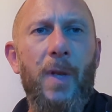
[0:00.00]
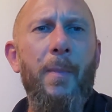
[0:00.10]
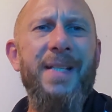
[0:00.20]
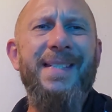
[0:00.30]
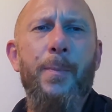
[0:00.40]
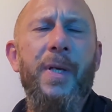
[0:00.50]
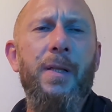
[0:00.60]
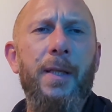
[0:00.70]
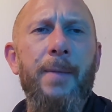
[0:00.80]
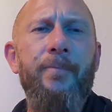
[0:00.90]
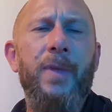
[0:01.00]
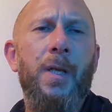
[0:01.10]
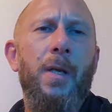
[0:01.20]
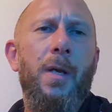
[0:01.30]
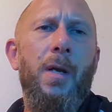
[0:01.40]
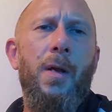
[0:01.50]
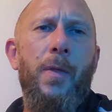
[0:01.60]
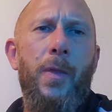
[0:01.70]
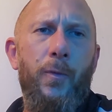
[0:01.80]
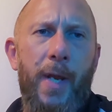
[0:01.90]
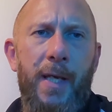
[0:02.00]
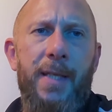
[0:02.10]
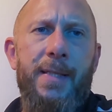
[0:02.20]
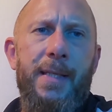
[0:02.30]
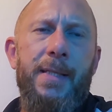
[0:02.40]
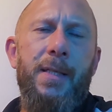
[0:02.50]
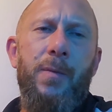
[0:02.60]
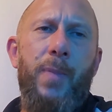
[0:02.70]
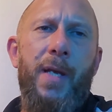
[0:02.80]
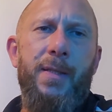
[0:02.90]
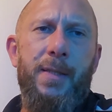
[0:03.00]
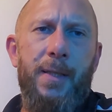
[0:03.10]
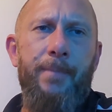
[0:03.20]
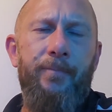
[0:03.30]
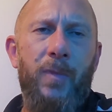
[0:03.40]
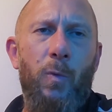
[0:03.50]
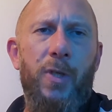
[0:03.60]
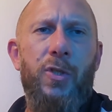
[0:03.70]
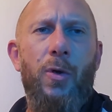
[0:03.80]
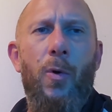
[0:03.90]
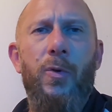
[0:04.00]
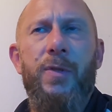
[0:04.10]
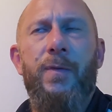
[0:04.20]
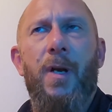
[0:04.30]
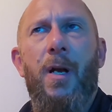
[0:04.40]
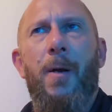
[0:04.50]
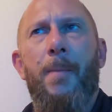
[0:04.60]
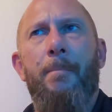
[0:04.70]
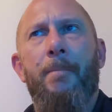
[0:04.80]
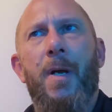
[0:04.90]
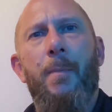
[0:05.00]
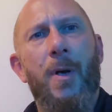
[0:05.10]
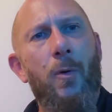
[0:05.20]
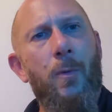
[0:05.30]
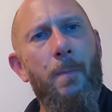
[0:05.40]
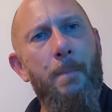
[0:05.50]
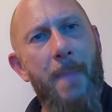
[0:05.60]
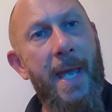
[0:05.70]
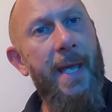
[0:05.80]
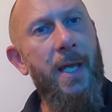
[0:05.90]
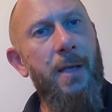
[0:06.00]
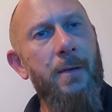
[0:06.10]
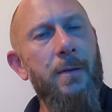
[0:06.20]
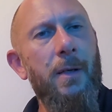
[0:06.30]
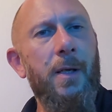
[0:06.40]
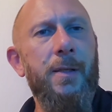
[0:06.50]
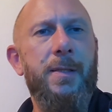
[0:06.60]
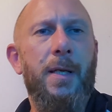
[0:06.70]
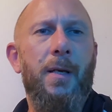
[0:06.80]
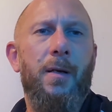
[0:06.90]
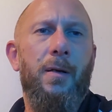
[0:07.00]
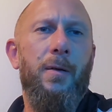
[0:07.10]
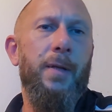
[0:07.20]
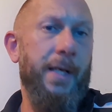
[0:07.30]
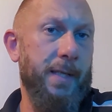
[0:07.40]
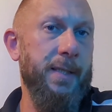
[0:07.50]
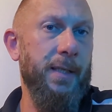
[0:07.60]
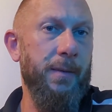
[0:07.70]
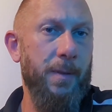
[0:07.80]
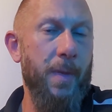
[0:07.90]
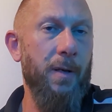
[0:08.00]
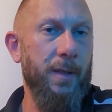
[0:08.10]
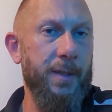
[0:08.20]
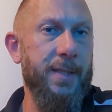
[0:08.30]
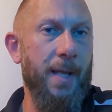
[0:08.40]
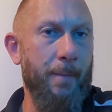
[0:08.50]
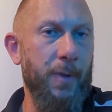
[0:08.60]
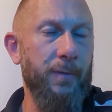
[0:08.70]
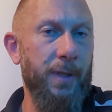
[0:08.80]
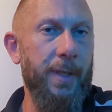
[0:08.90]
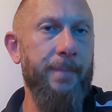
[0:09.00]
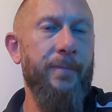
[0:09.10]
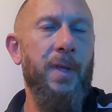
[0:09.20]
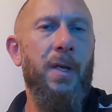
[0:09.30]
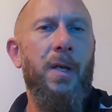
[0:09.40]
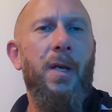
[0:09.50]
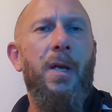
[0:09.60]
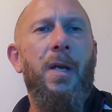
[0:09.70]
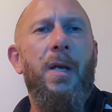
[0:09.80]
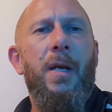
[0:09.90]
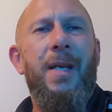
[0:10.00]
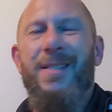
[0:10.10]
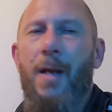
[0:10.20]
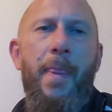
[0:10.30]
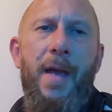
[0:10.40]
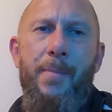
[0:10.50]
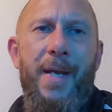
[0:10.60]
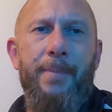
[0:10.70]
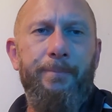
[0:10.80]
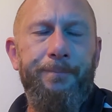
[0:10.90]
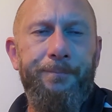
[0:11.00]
But typically, the rainy season in Pedasi, which goes from about May until, like I said, the middle of December, really, it's not that bad.